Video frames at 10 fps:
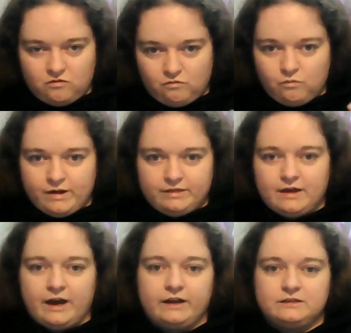what
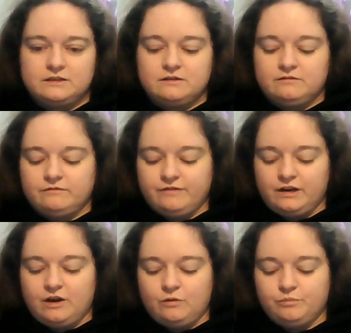that
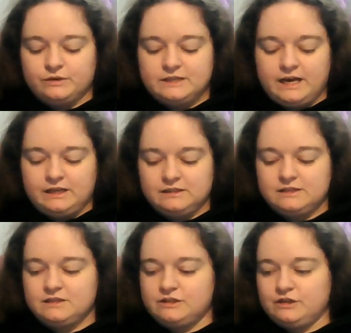video
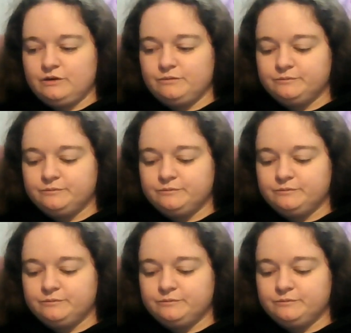pertains to.